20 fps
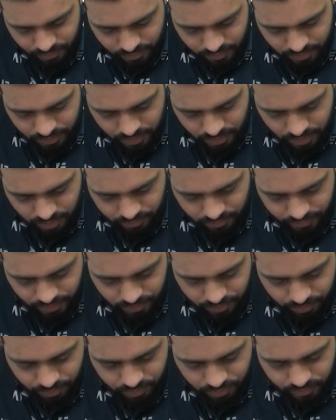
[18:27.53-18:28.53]
Now we
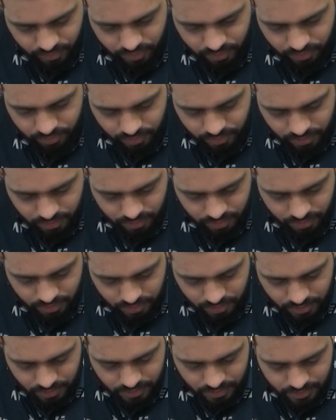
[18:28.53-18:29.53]
move on to the
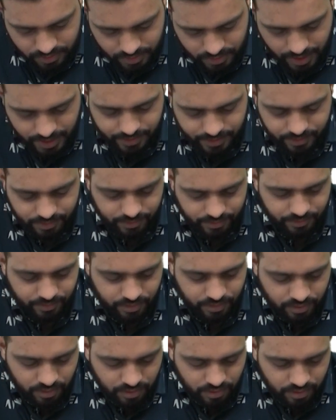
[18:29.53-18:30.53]
size.
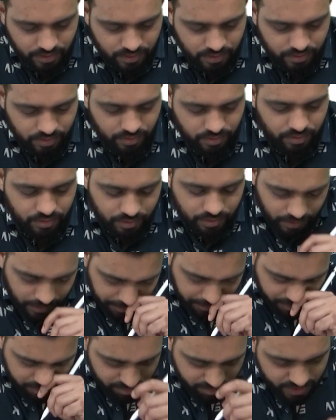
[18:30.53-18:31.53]
So
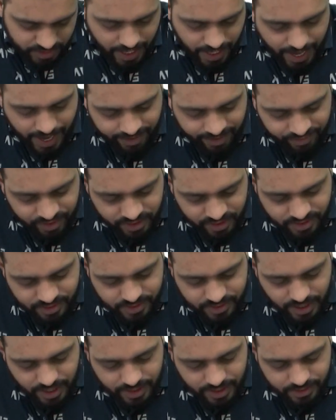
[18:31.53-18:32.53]
remember, the average
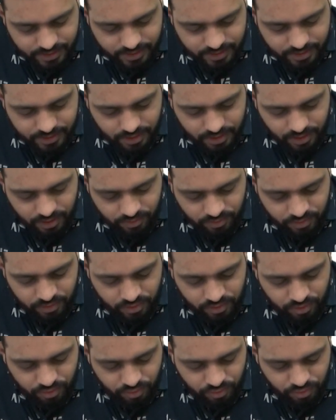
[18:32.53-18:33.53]
size is around
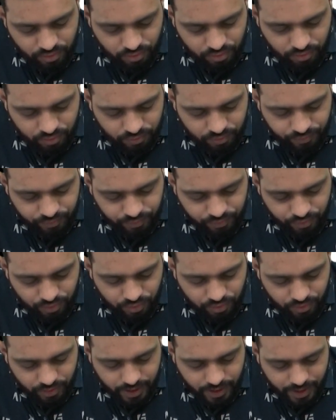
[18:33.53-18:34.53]
2 to
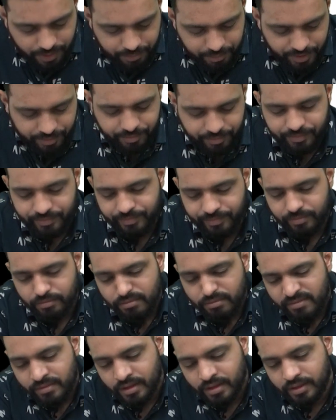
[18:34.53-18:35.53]
4 mm.
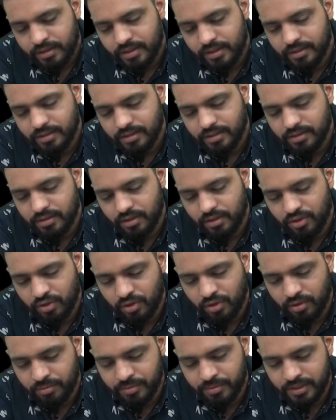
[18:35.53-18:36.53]
This is the
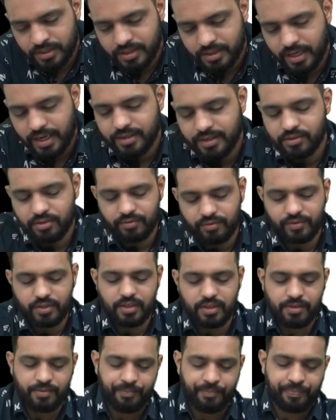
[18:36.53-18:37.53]
normal size of
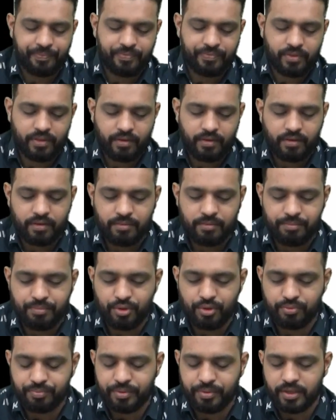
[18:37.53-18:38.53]
the
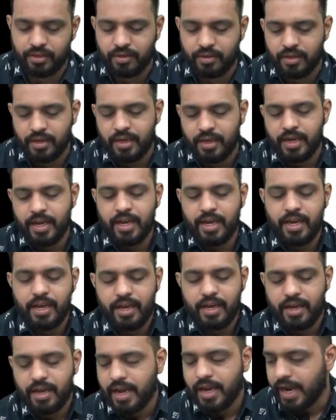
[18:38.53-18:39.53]
pupil.
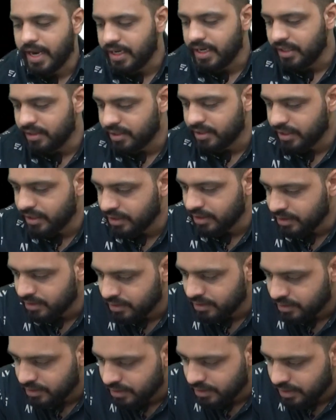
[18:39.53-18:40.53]
Anything
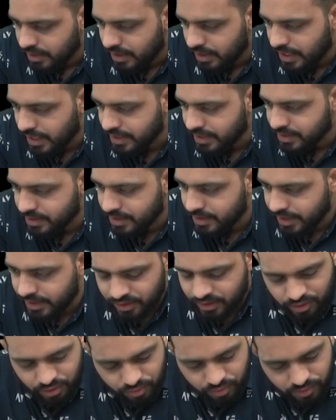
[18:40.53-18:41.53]
less than
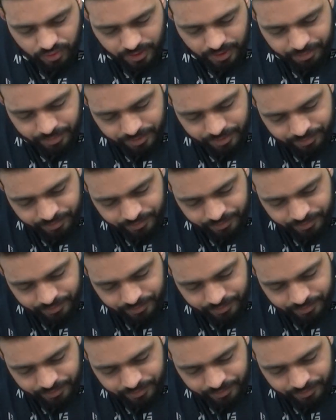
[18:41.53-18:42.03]
2 mm